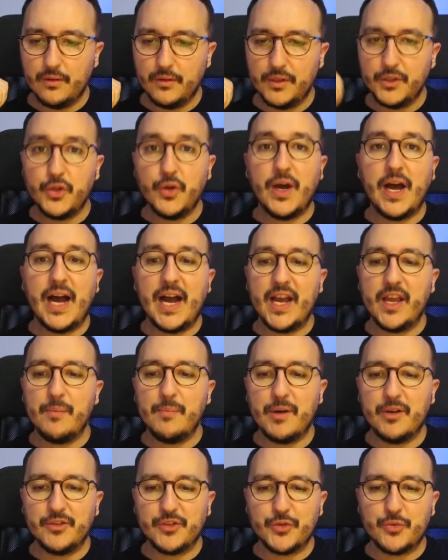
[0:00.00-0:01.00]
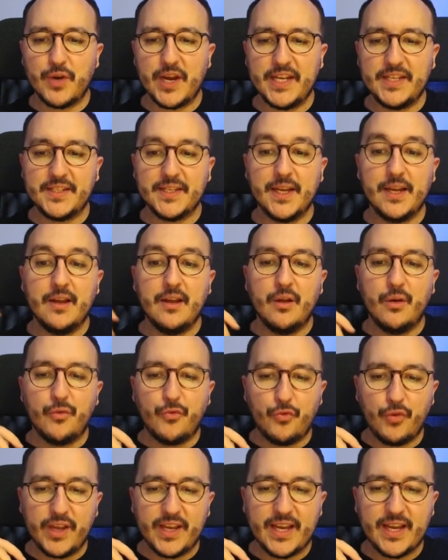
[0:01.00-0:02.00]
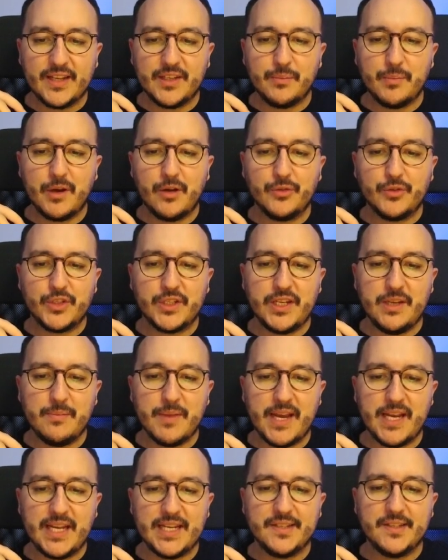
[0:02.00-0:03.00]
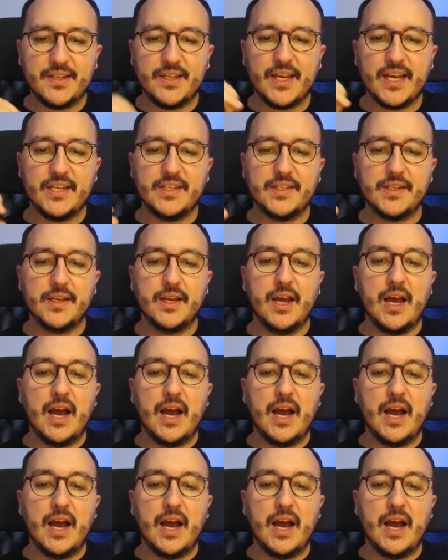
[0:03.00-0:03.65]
The high bounce rate, frequent bounce email indicate